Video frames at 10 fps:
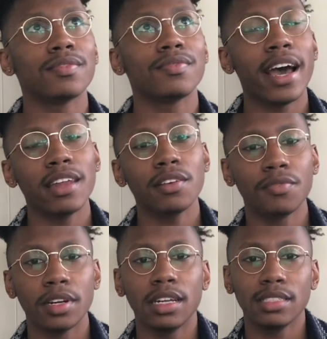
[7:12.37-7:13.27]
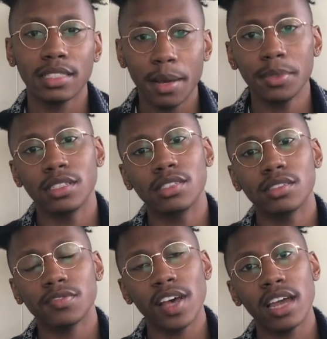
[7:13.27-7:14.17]
fighting for
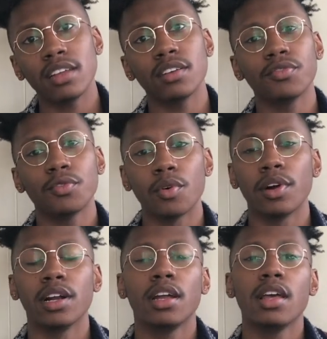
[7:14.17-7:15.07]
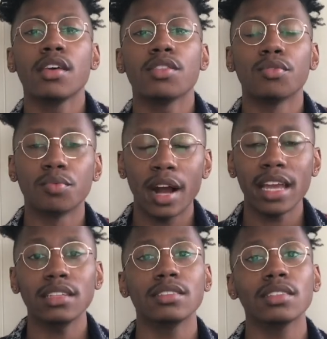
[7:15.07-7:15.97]
acceptance, fighting for the
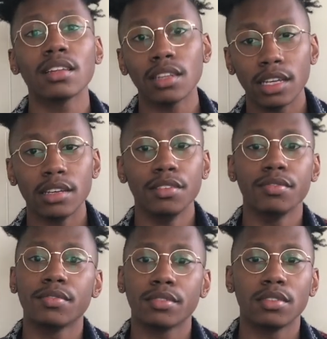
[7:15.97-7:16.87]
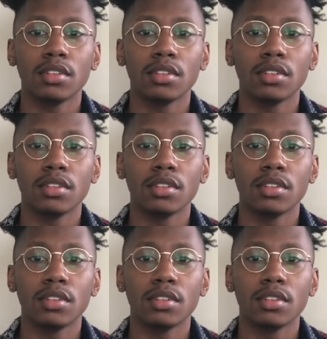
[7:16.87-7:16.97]
right to live.